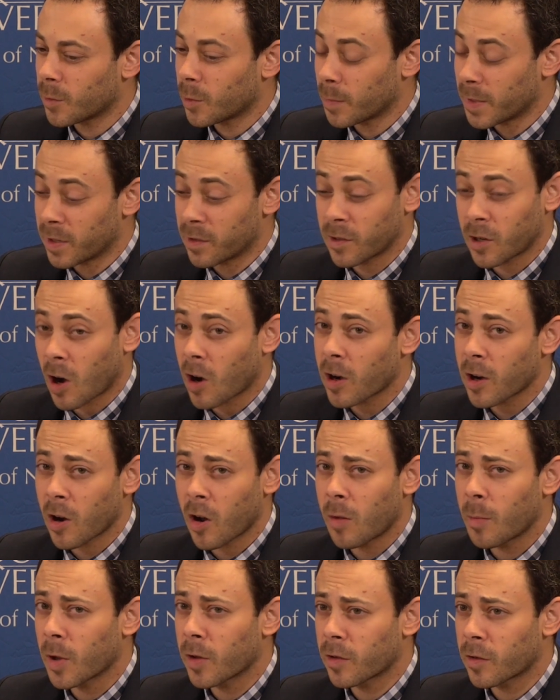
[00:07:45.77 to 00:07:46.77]
started
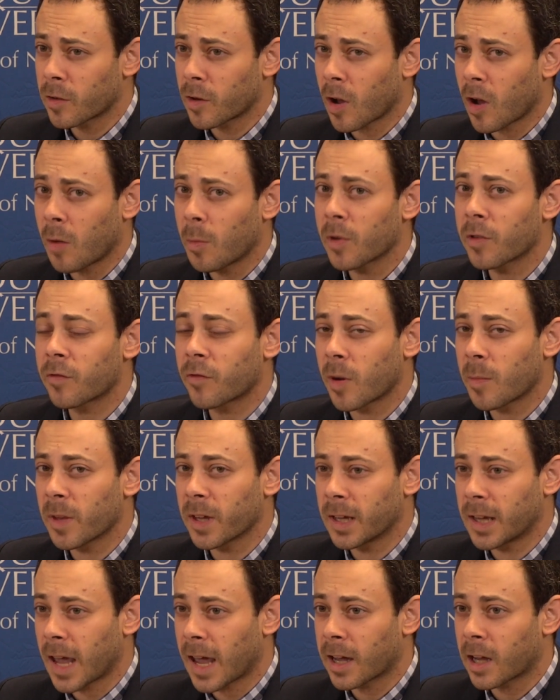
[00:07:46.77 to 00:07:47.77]
almost from
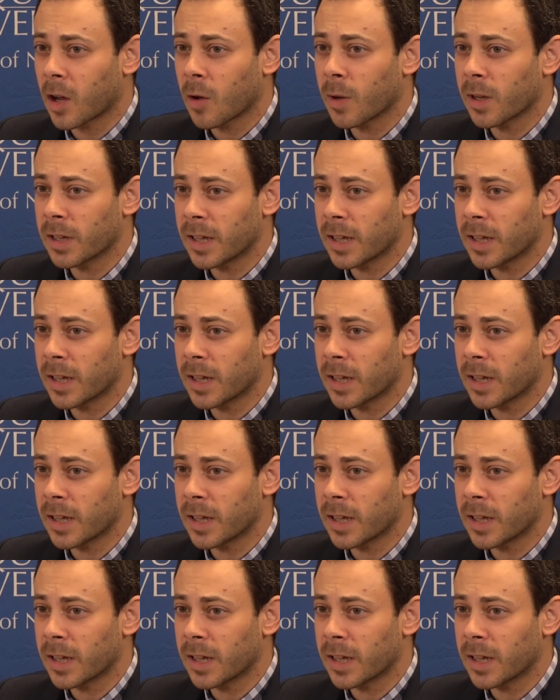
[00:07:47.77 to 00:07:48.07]
the get-go,